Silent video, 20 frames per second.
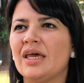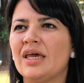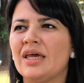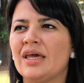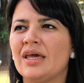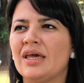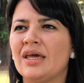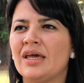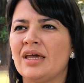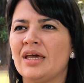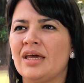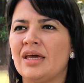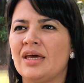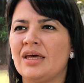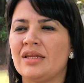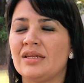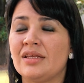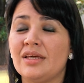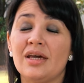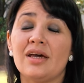
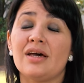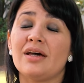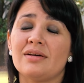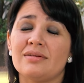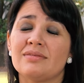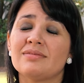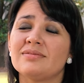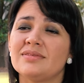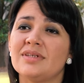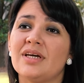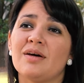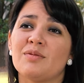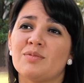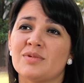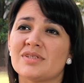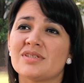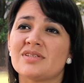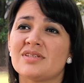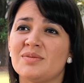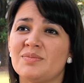and yeah yeah it
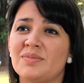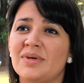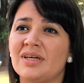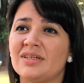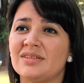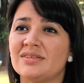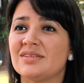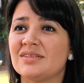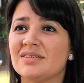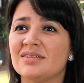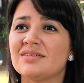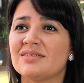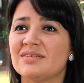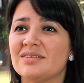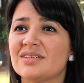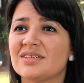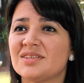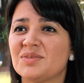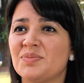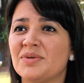was an amazing
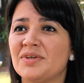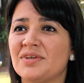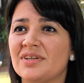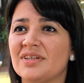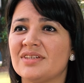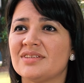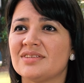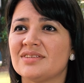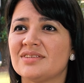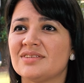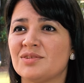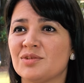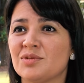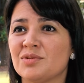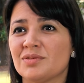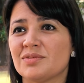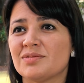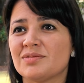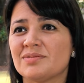experience to